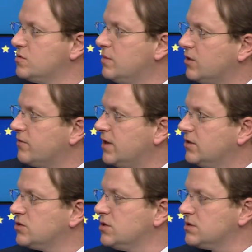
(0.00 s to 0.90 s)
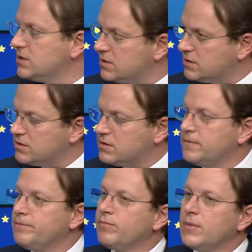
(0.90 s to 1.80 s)
macrofinancial assistance
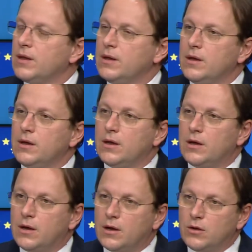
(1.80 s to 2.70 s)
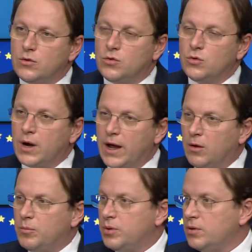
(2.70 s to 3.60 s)
uh, to
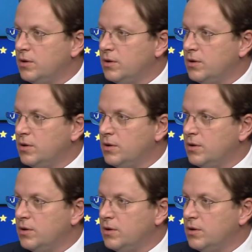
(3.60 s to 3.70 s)
help